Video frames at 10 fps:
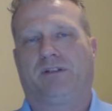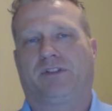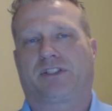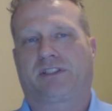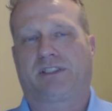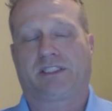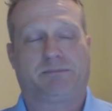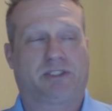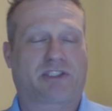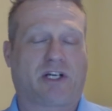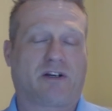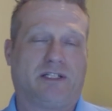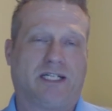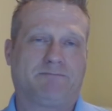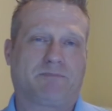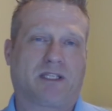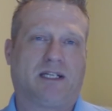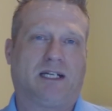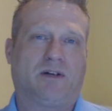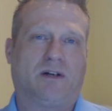system is starting up,
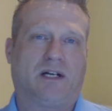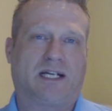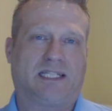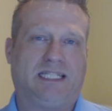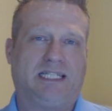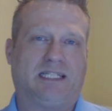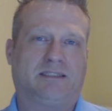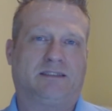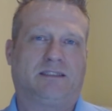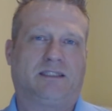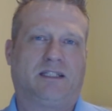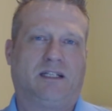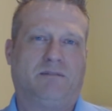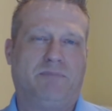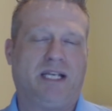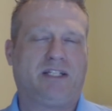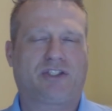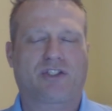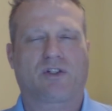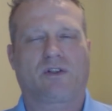again, make
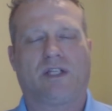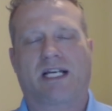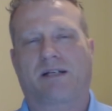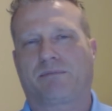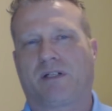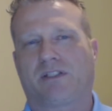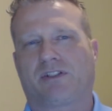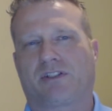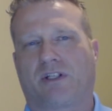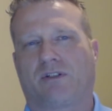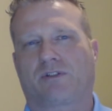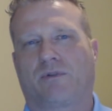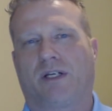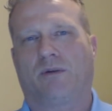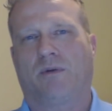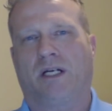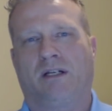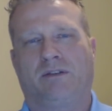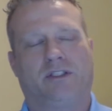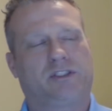sure that compressor starts right away.
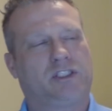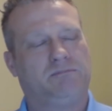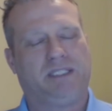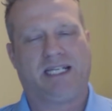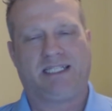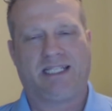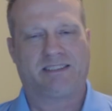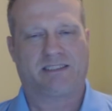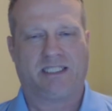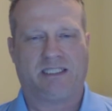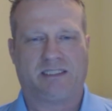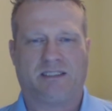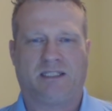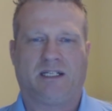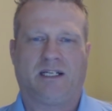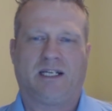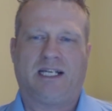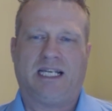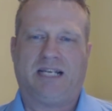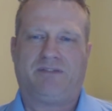There shouldn't be any hesitation.
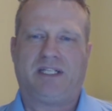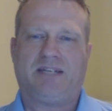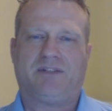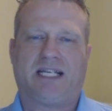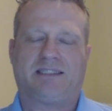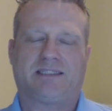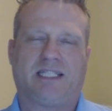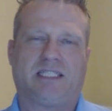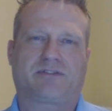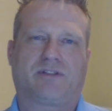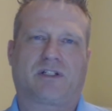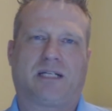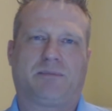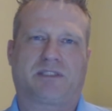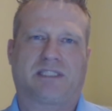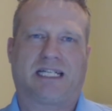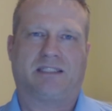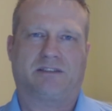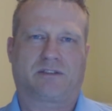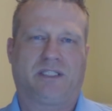If it even hesitates for a couple of
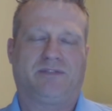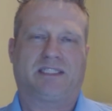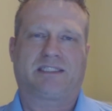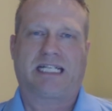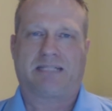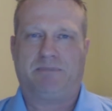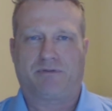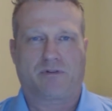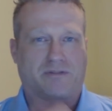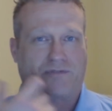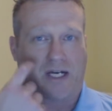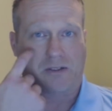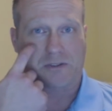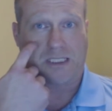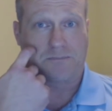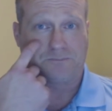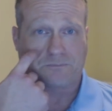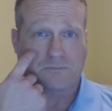seconds or even a second before it fires up,